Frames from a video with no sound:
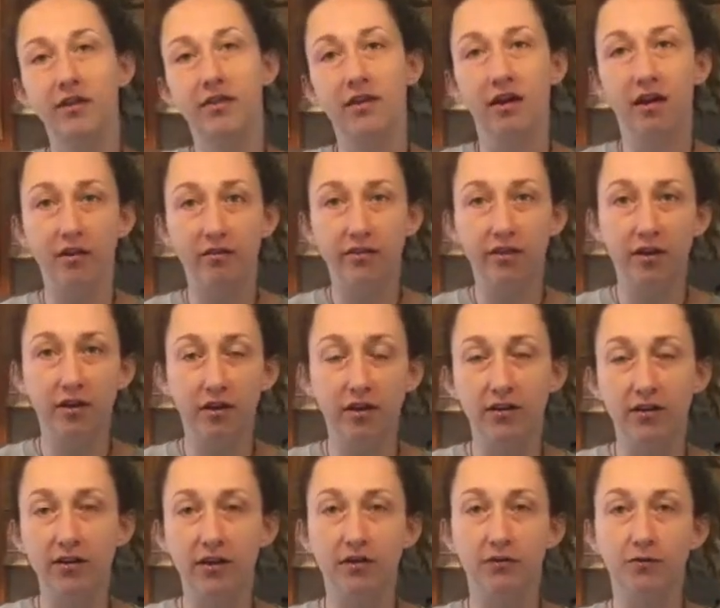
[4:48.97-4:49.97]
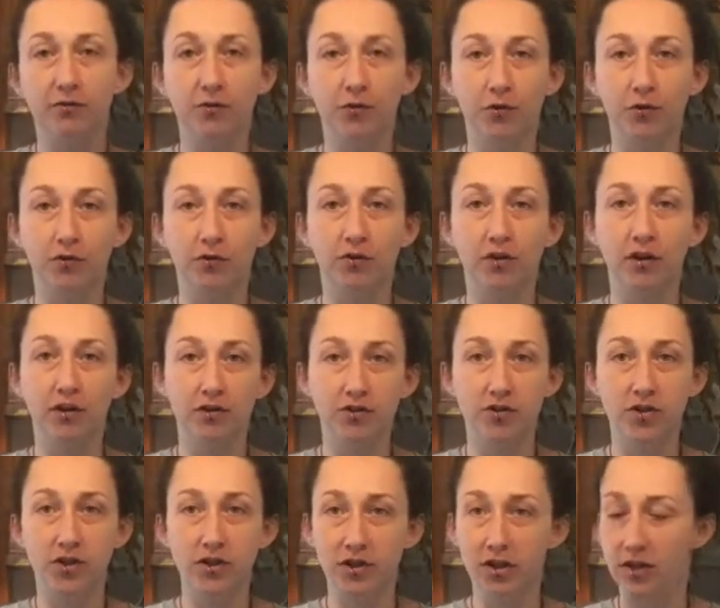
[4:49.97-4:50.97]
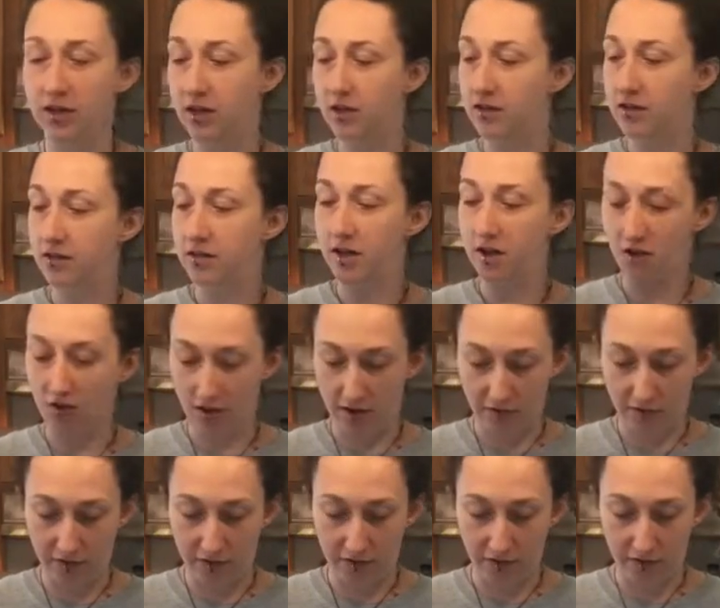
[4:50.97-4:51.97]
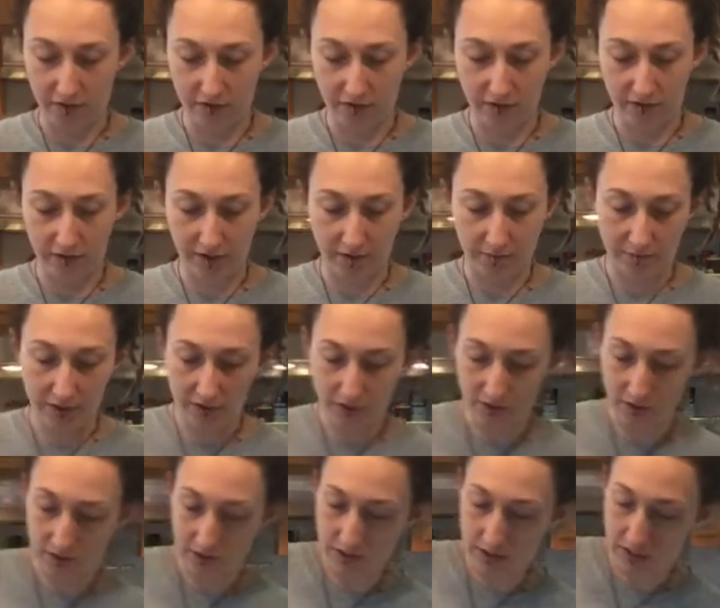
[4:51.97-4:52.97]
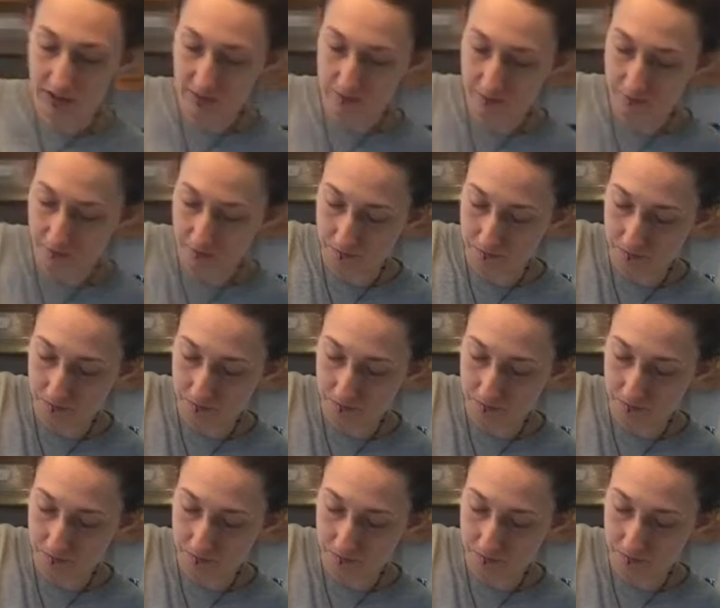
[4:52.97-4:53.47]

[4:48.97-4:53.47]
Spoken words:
got the oven on at 400, and now I found 1/3 cup measuring cup.